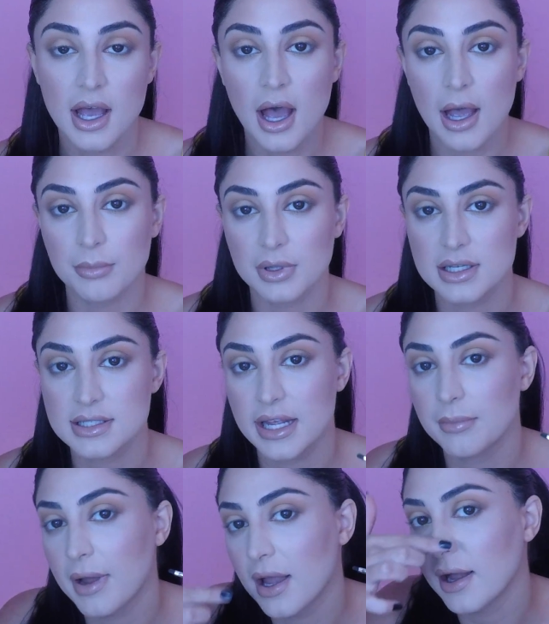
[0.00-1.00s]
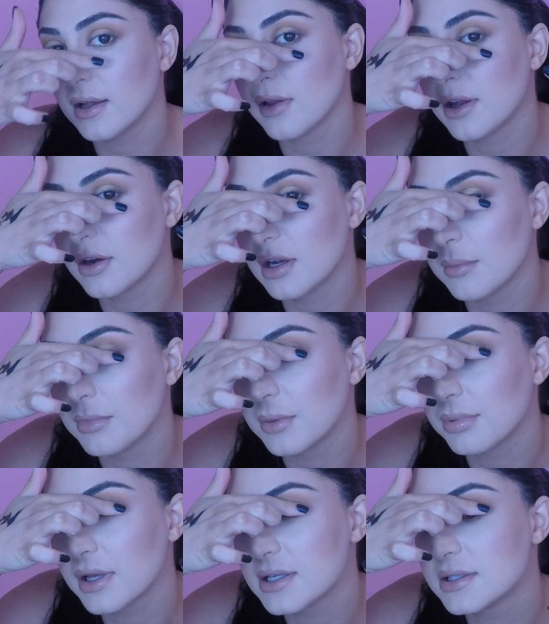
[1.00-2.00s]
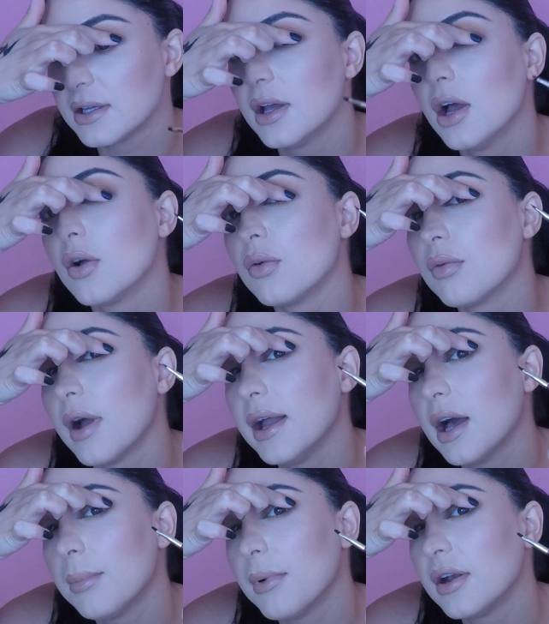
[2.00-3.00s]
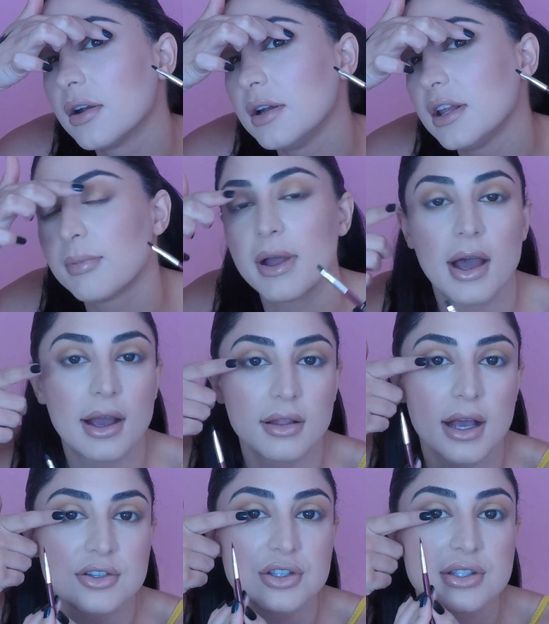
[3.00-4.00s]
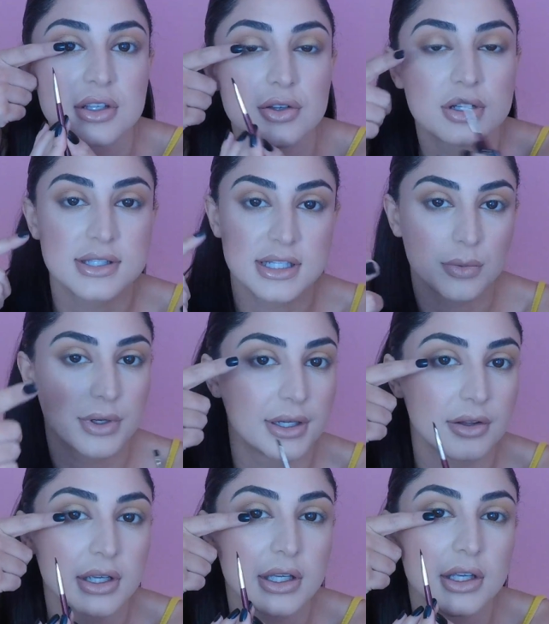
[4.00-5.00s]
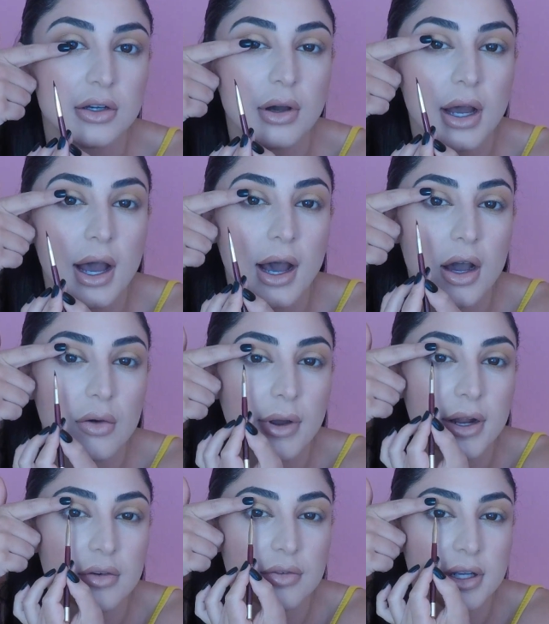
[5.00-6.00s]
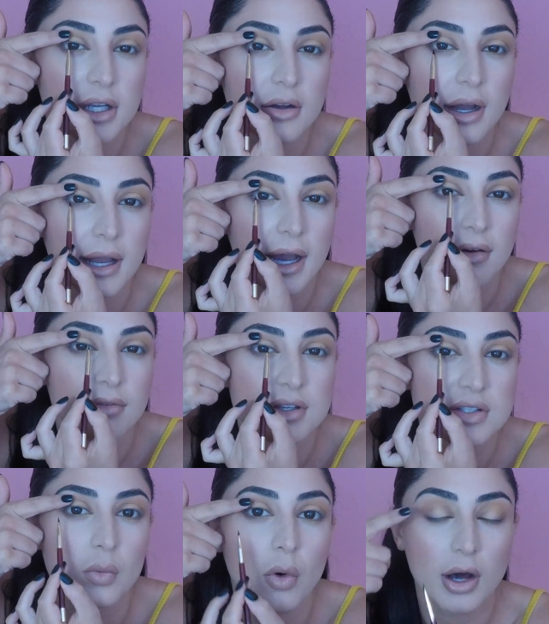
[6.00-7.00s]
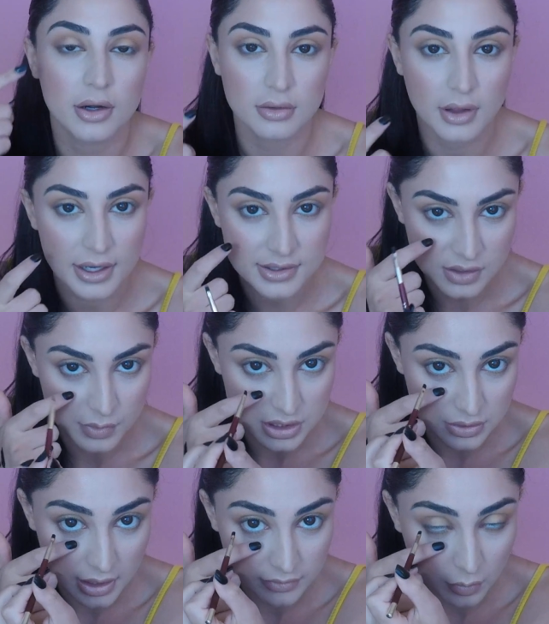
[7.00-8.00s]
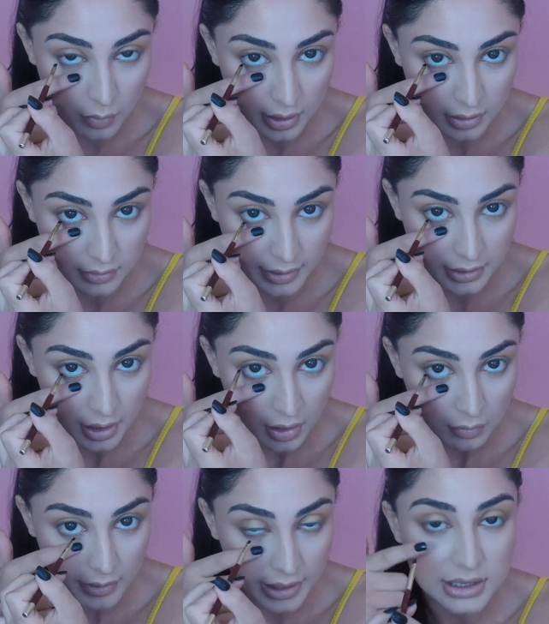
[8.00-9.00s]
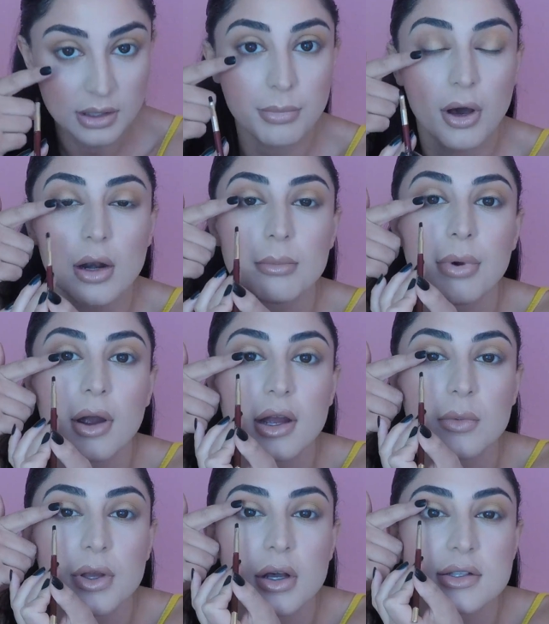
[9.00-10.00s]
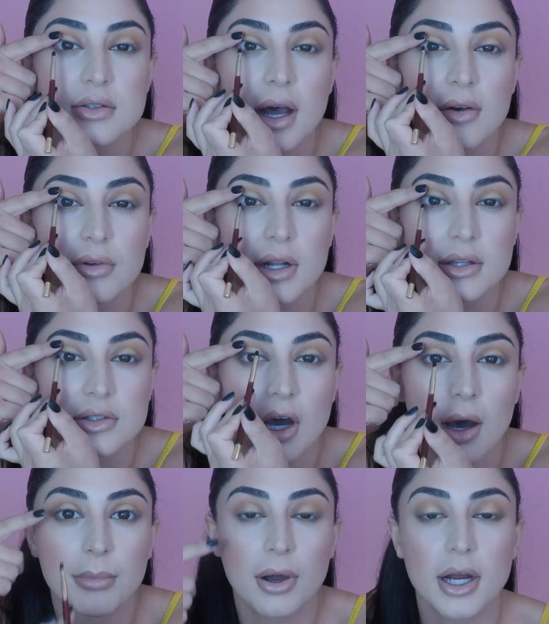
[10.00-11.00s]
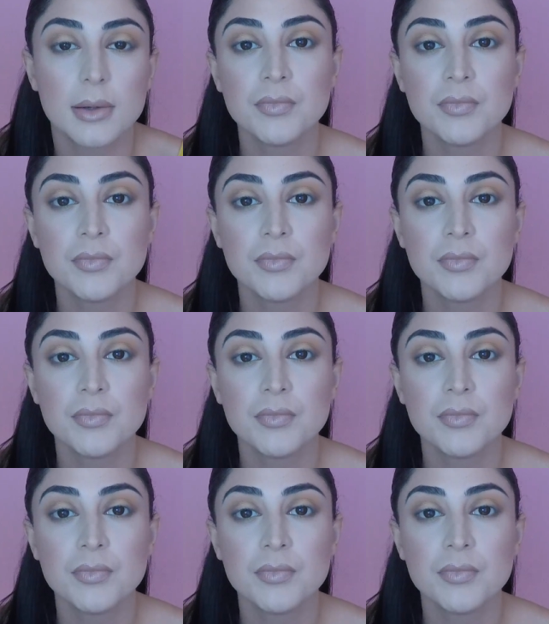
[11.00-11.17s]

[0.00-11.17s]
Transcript: I'm going to take my eyeliner and I'm going to place it right up underneath my eyelashes, so you can see when I look at you how right over here I have this water line. So we do have a water line right at the bottom part, and we also have one at the top part.